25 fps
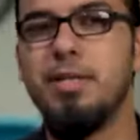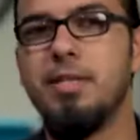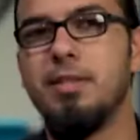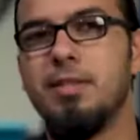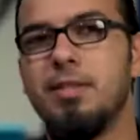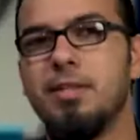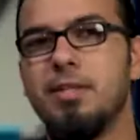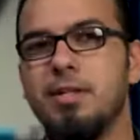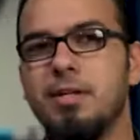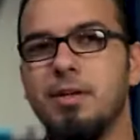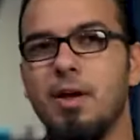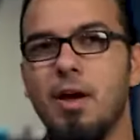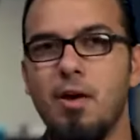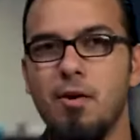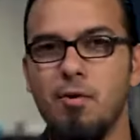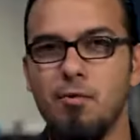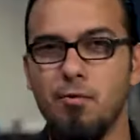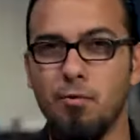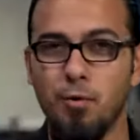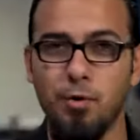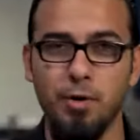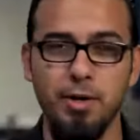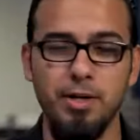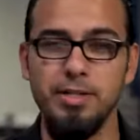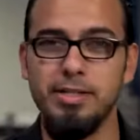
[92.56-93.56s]
to get the
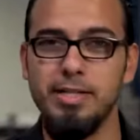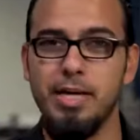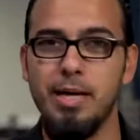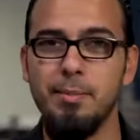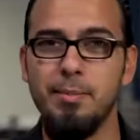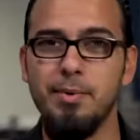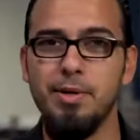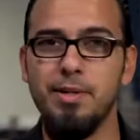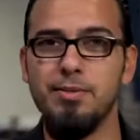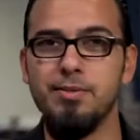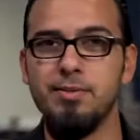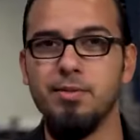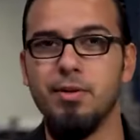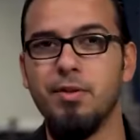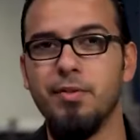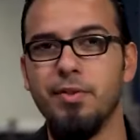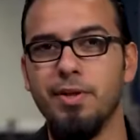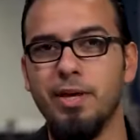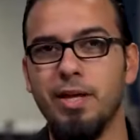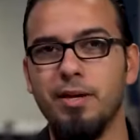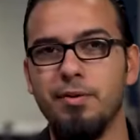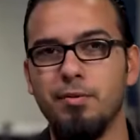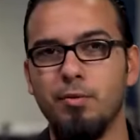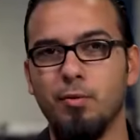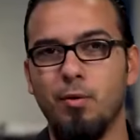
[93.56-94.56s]
foreign contaminants and all that
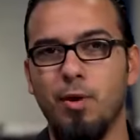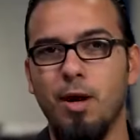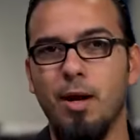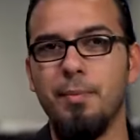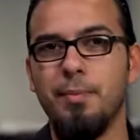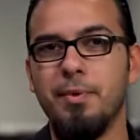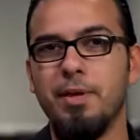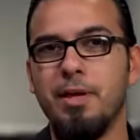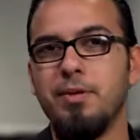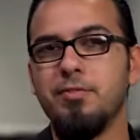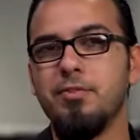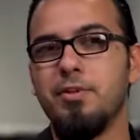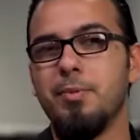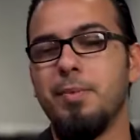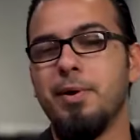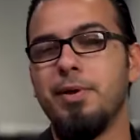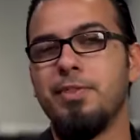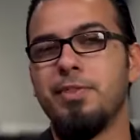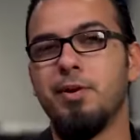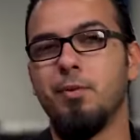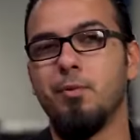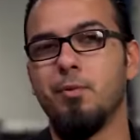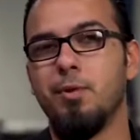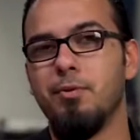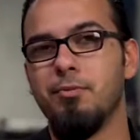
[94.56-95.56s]
kind of grime that gives your paint
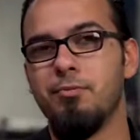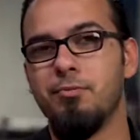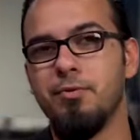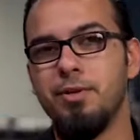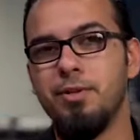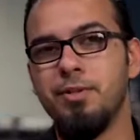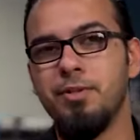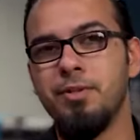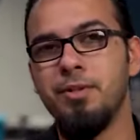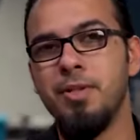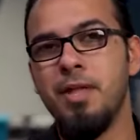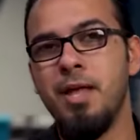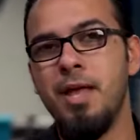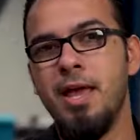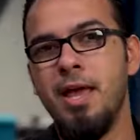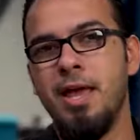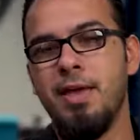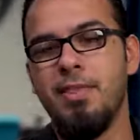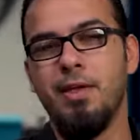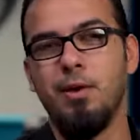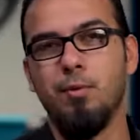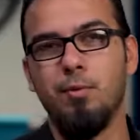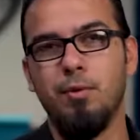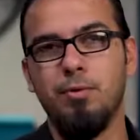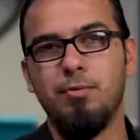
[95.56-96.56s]
that rough feel
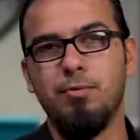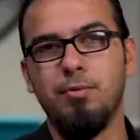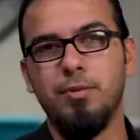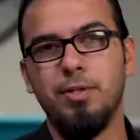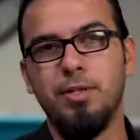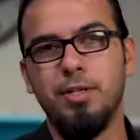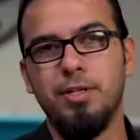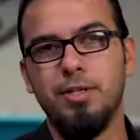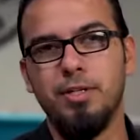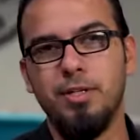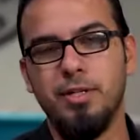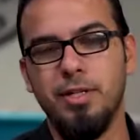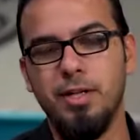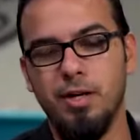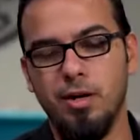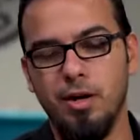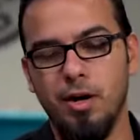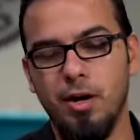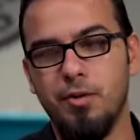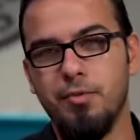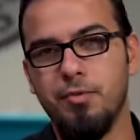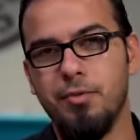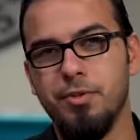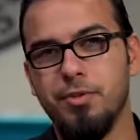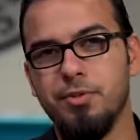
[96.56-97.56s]
and that rough look to get it
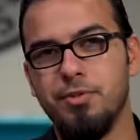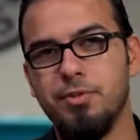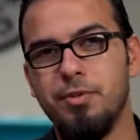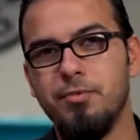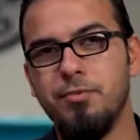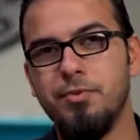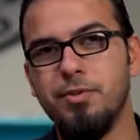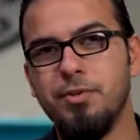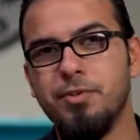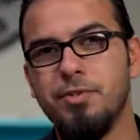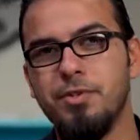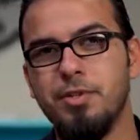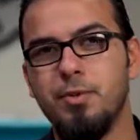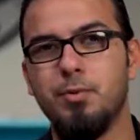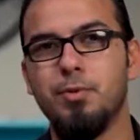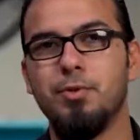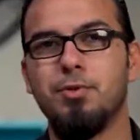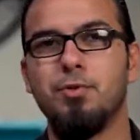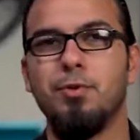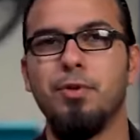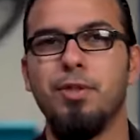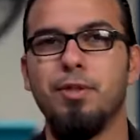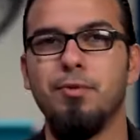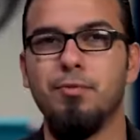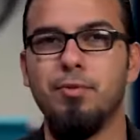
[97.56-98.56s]
off of the surface and
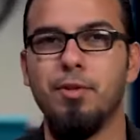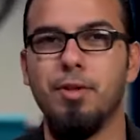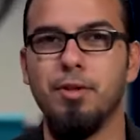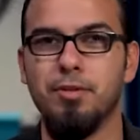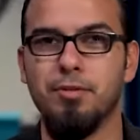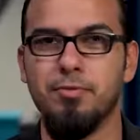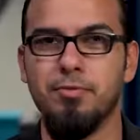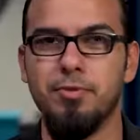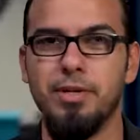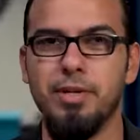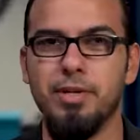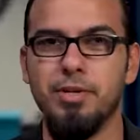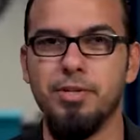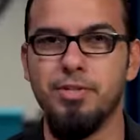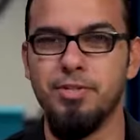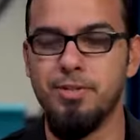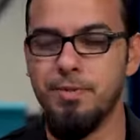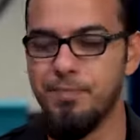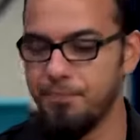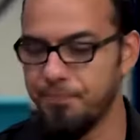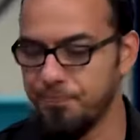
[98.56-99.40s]
restore that flawless finish.